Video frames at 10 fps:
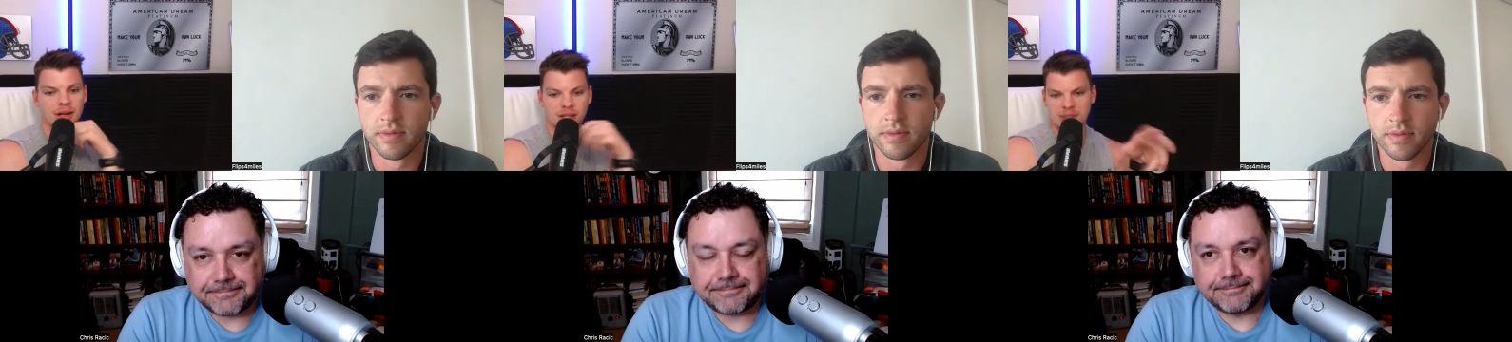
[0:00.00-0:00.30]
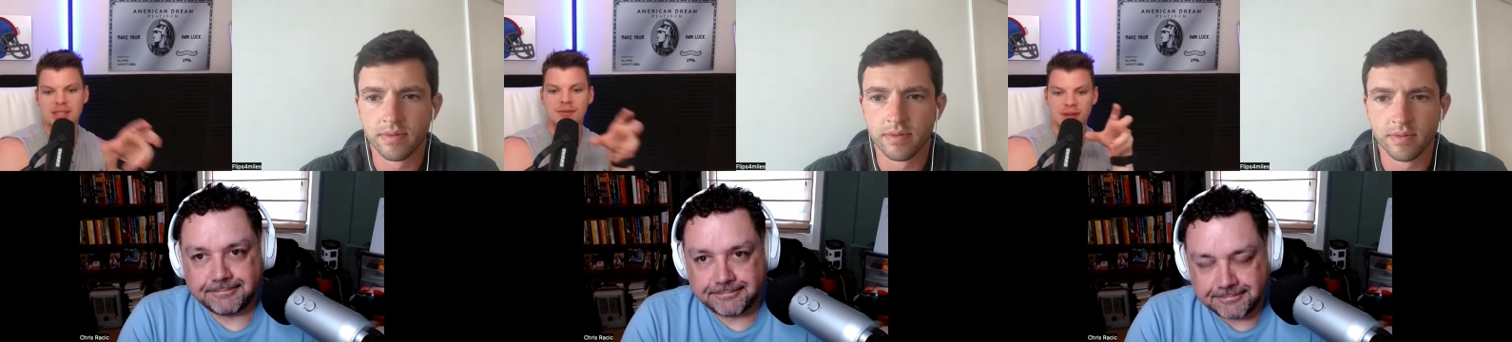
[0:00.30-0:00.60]

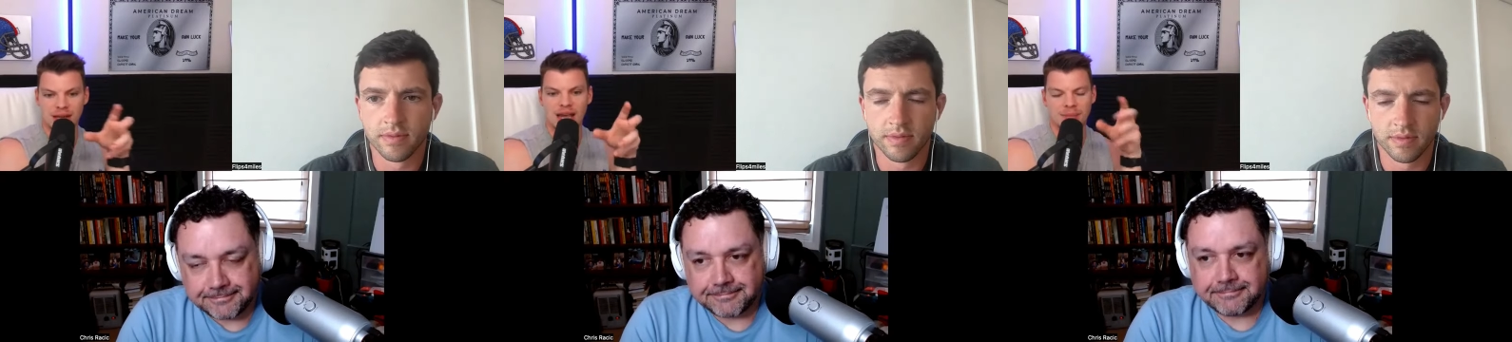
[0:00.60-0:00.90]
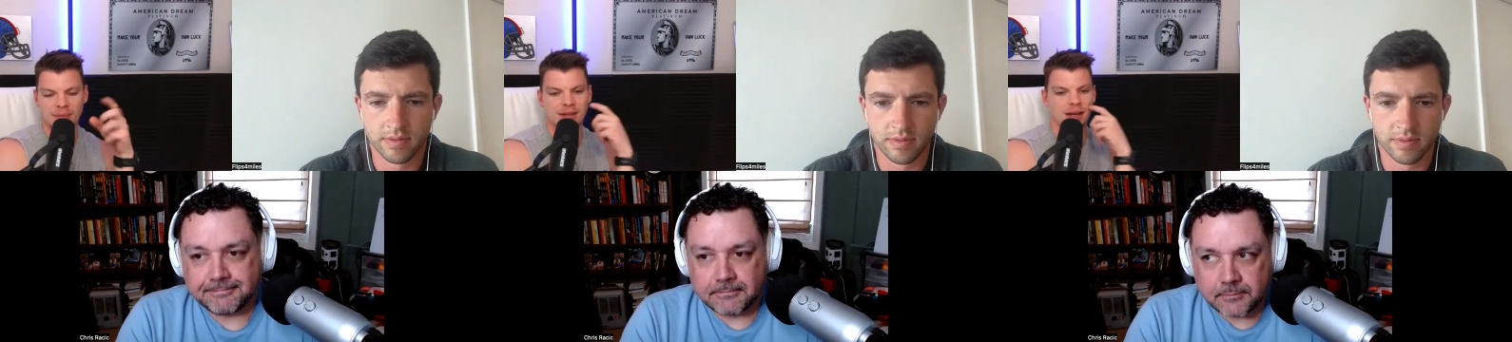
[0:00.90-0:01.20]
Speaker 1: specific to
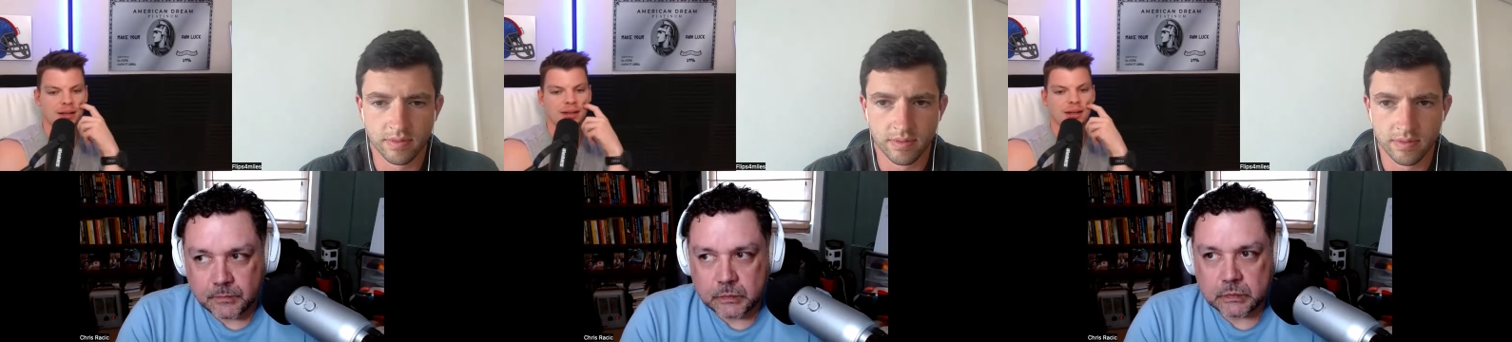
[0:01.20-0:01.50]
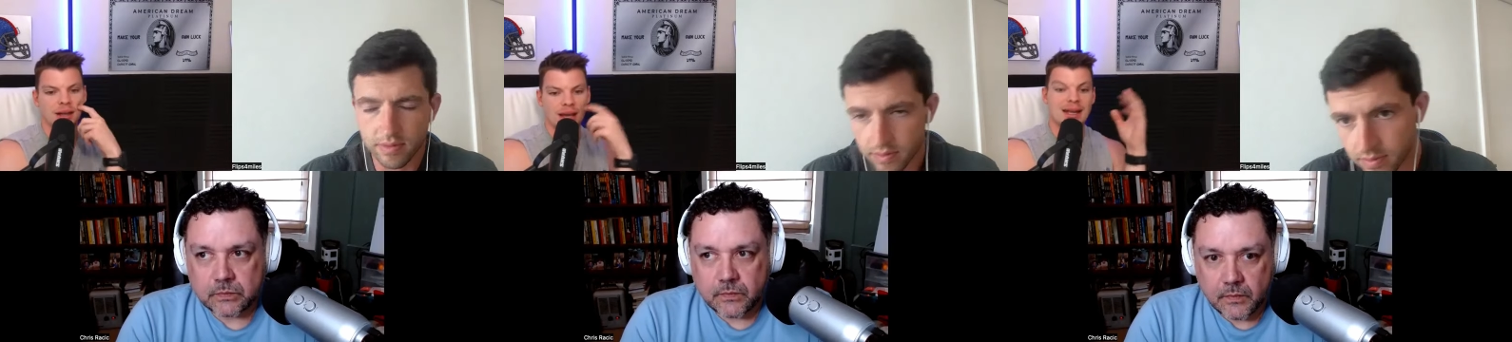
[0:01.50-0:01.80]
Amazon,
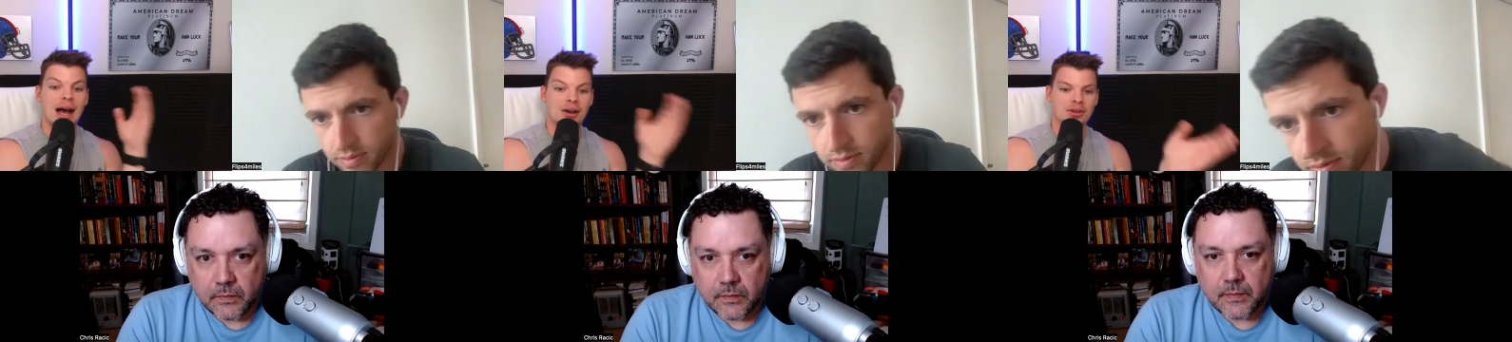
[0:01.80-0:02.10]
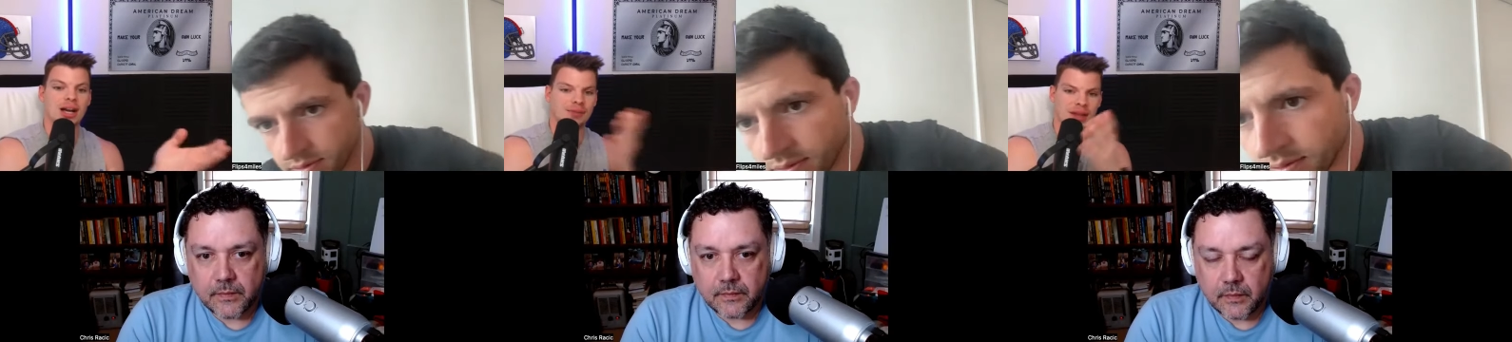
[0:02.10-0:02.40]
and how you
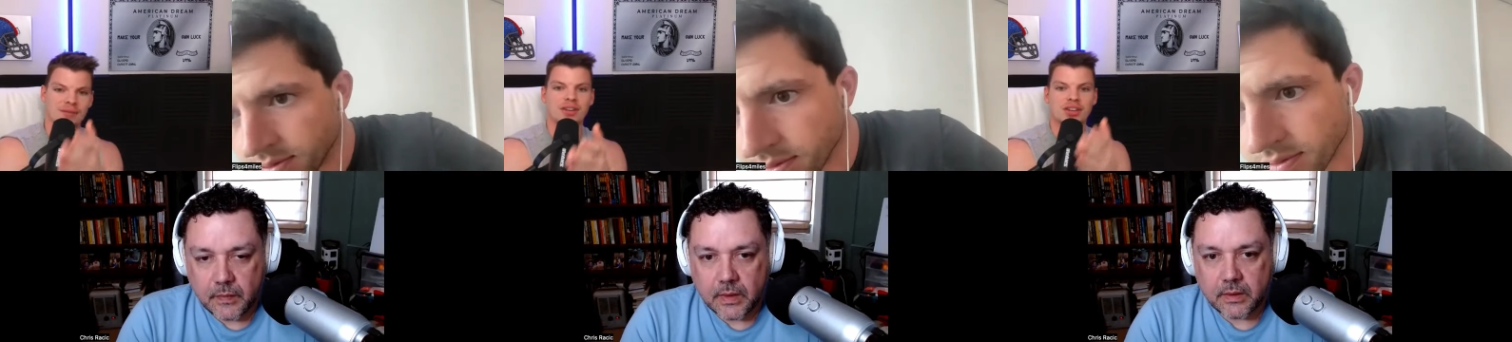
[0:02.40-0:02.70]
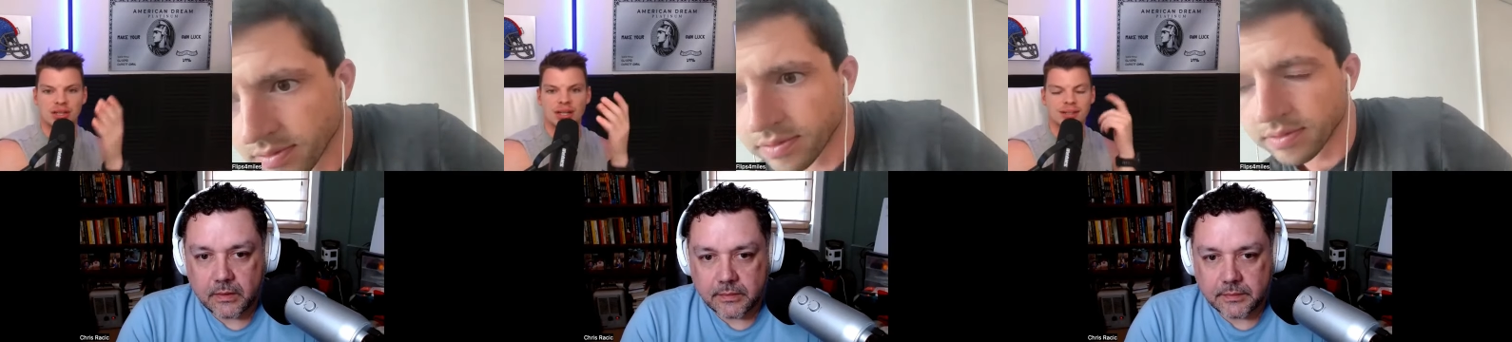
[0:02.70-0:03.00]
kind of
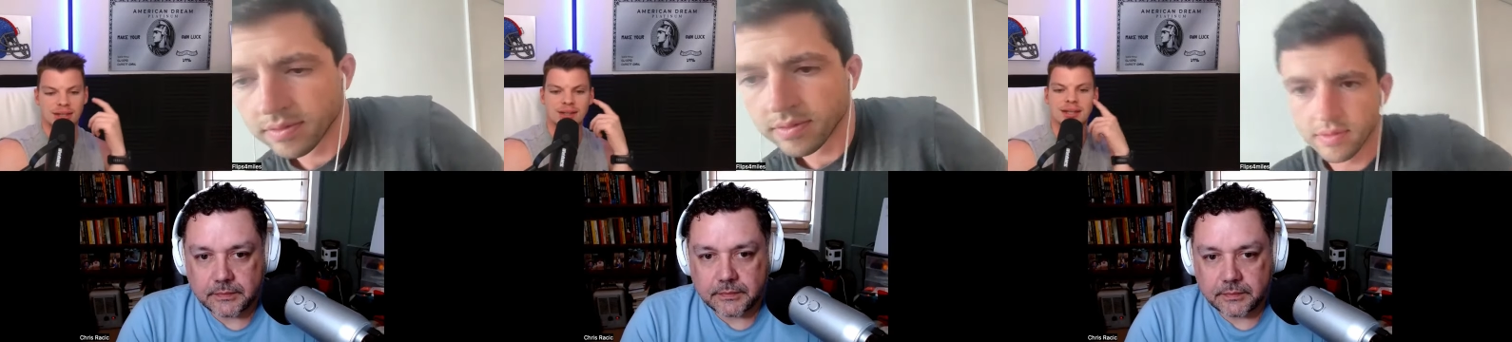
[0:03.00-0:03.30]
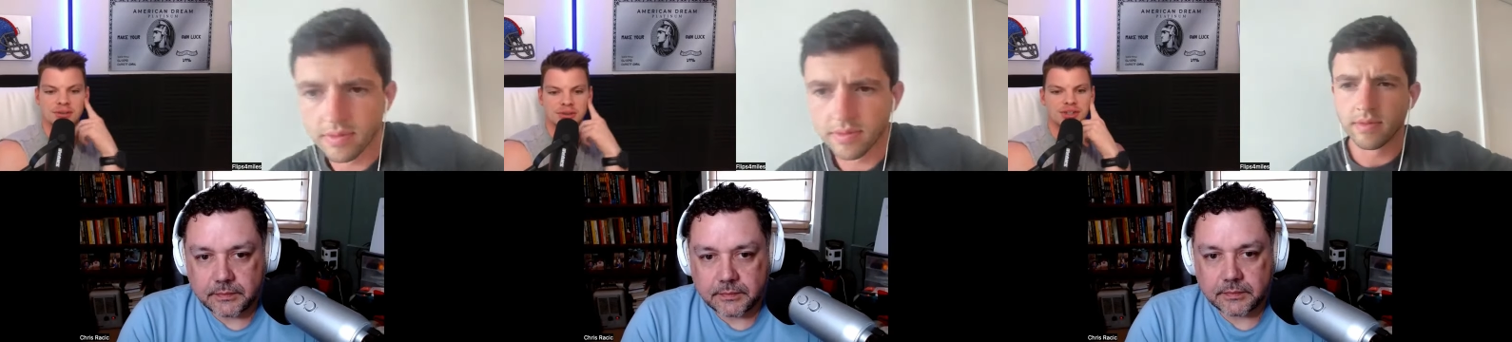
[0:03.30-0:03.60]
envision it to
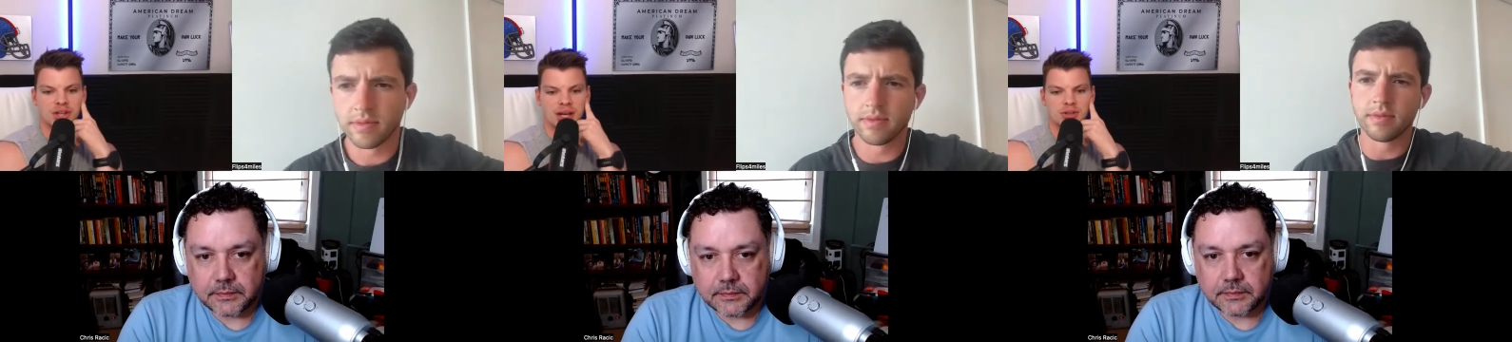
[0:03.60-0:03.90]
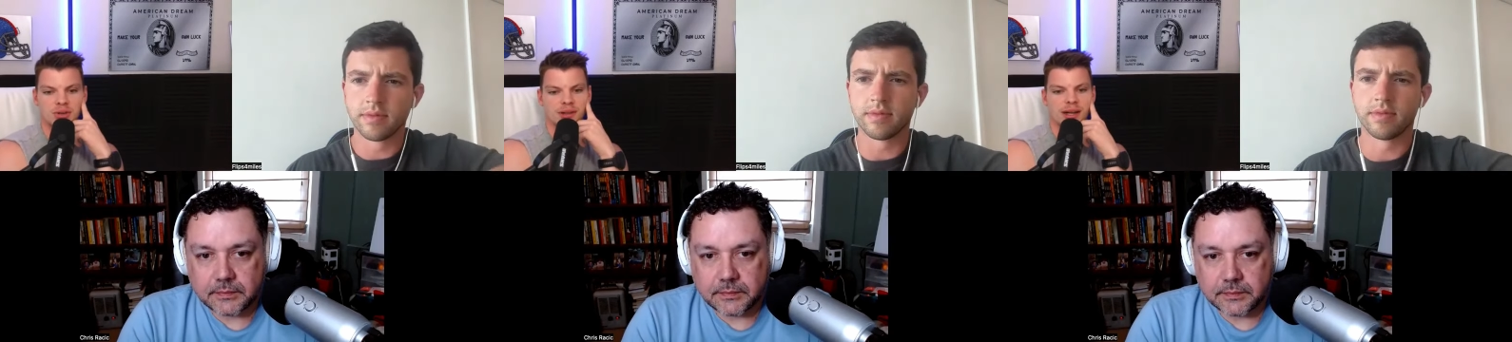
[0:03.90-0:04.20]
continue to
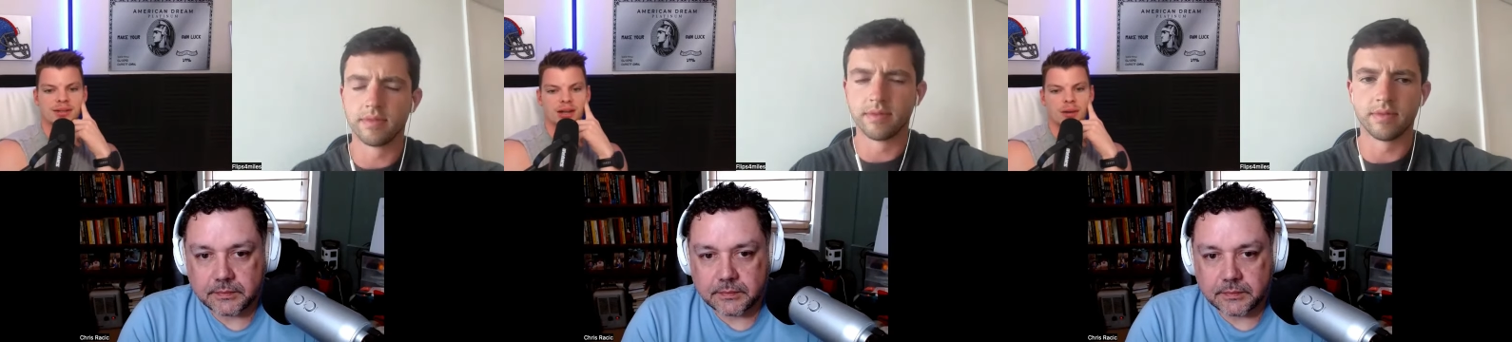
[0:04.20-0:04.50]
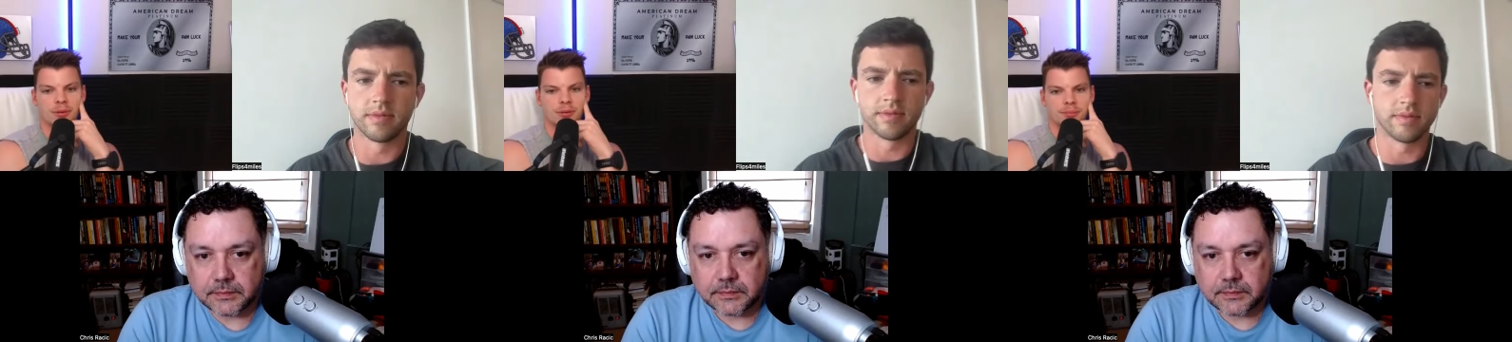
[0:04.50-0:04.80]
change over the next
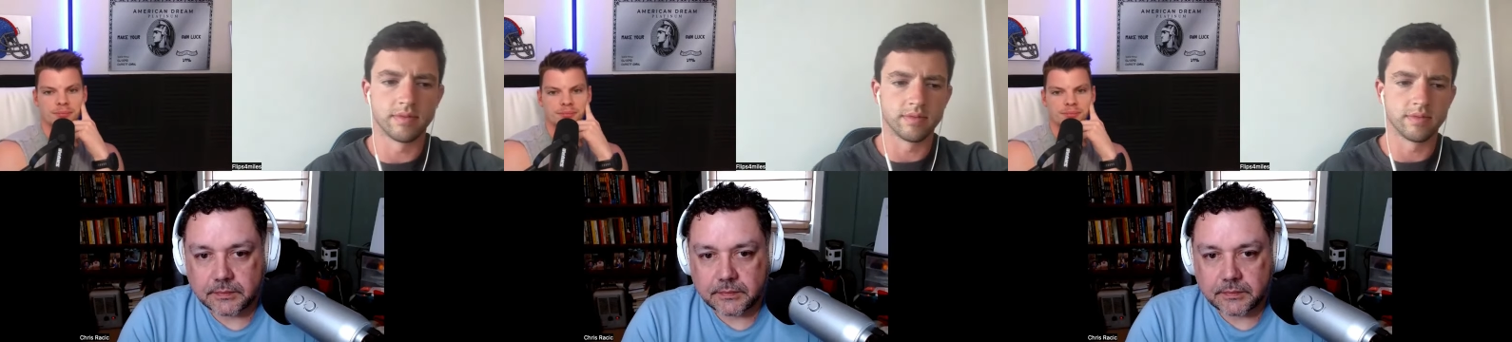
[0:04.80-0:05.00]
couple?